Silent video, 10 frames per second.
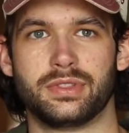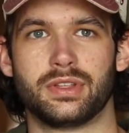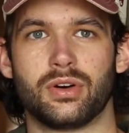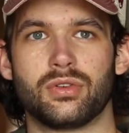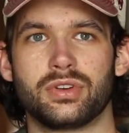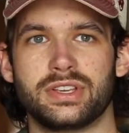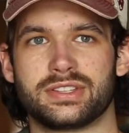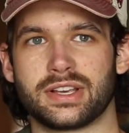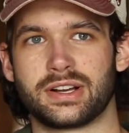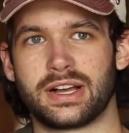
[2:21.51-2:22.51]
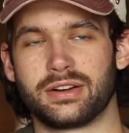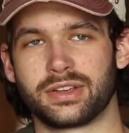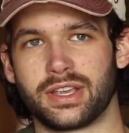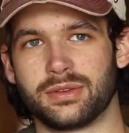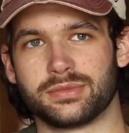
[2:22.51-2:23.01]
only
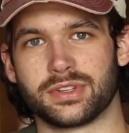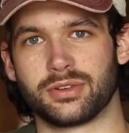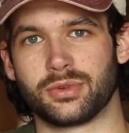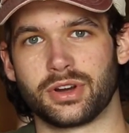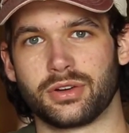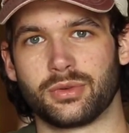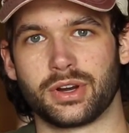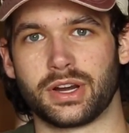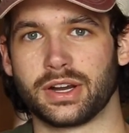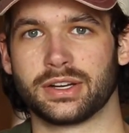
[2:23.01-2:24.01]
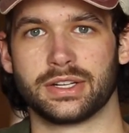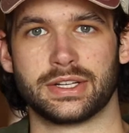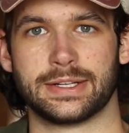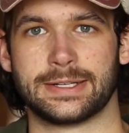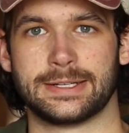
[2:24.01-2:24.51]
sellout games there were
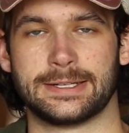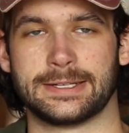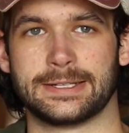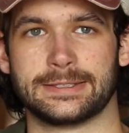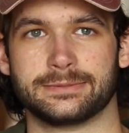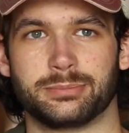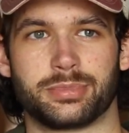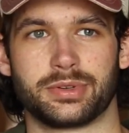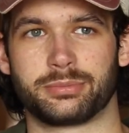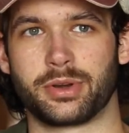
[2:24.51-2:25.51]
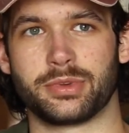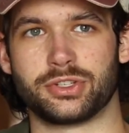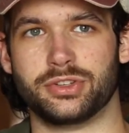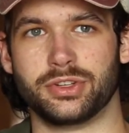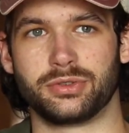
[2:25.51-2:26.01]
pretty
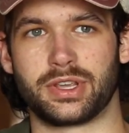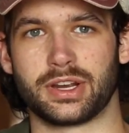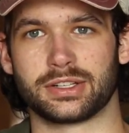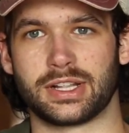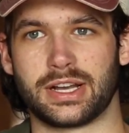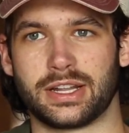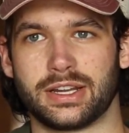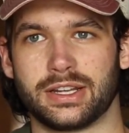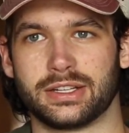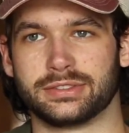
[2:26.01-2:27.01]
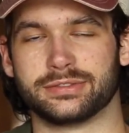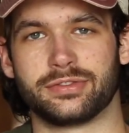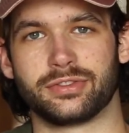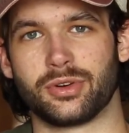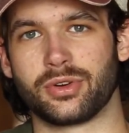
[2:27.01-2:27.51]
much Duke, Carolina, and
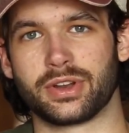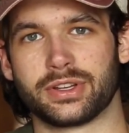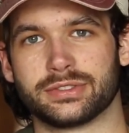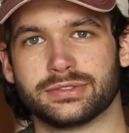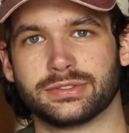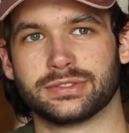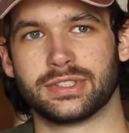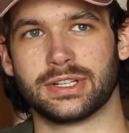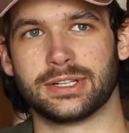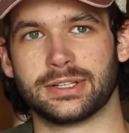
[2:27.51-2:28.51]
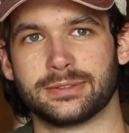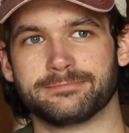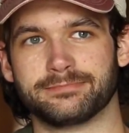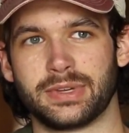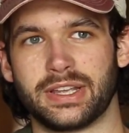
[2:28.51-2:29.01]
Florida.
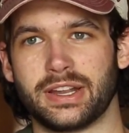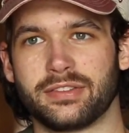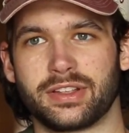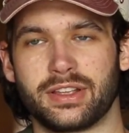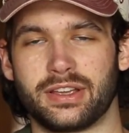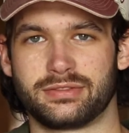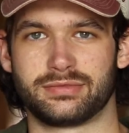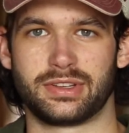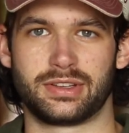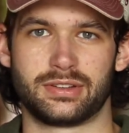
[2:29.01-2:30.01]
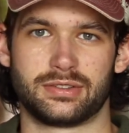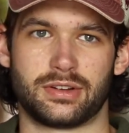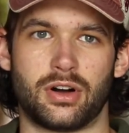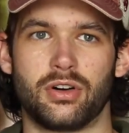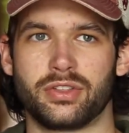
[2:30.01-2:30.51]
And
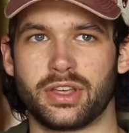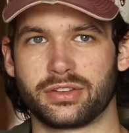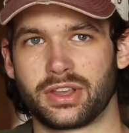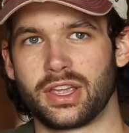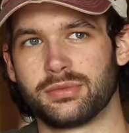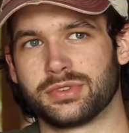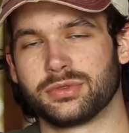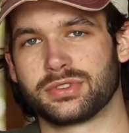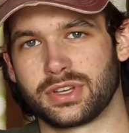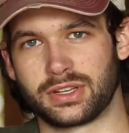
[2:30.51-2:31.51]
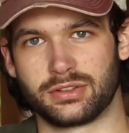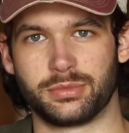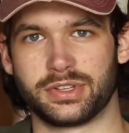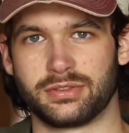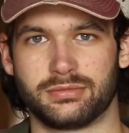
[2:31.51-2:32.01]
all the other games, it was like a
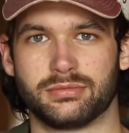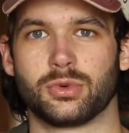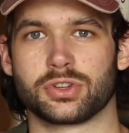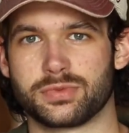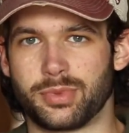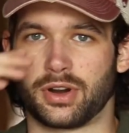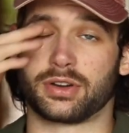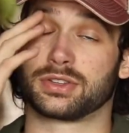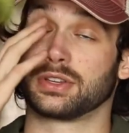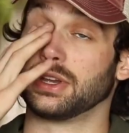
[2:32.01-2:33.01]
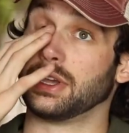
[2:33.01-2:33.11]
little bit more sparse.